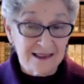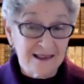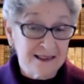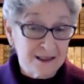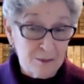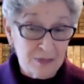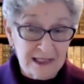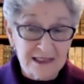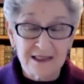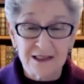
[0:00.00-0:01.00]
some
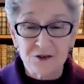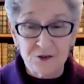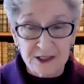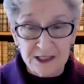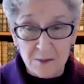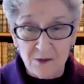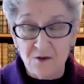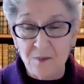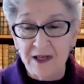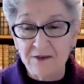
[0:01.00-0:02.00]
places for some
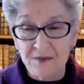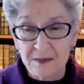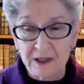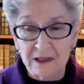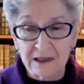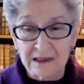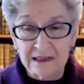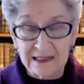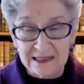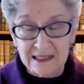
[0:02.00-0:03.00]
of my female
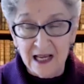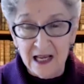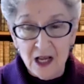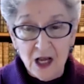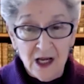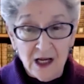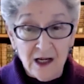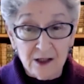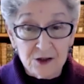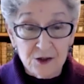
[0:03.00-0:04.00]
colleagues
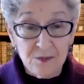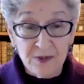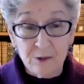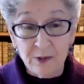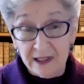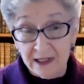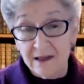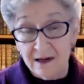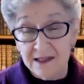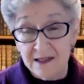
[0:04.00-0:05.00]
to be
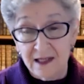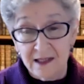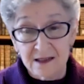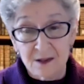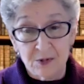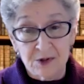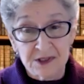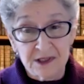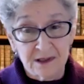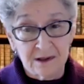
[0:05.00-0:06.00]
recognized as a
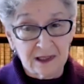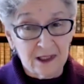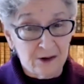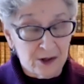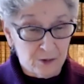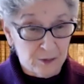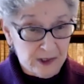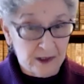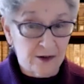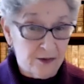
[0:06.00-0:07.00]
person carrying
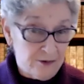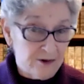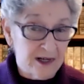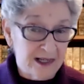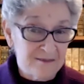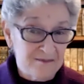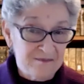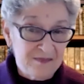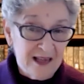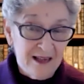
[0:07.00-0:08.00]
rabbinic authority.
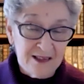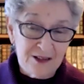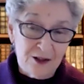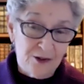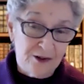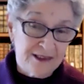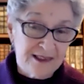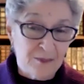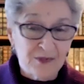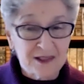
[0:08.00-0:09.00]
So there's
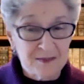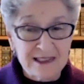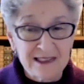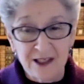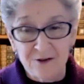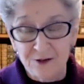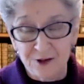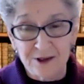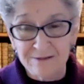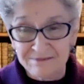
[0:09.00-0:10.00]
something to be said
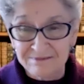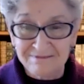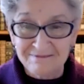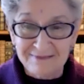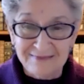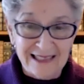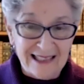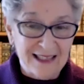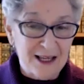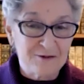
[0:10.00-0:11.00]
for
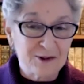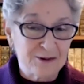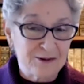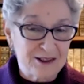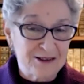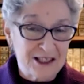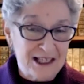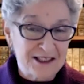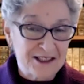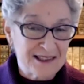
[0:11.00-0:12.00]
late life career
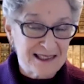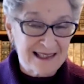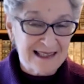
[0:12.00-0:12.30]
changes.